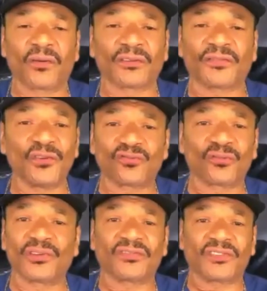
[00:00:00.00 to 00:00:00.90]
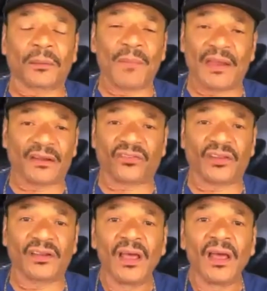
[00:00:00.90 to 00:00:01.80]
as far as futuristic
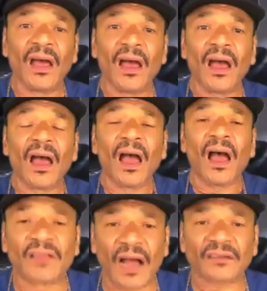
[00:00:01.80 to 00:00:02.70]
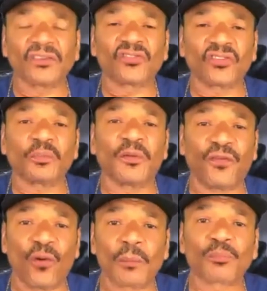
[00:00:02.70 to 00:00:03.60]
medicine, a doctor just
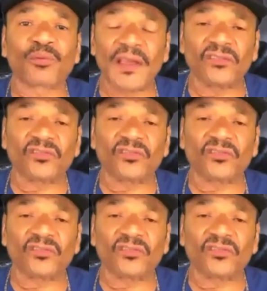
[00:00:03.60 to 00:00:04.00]
performed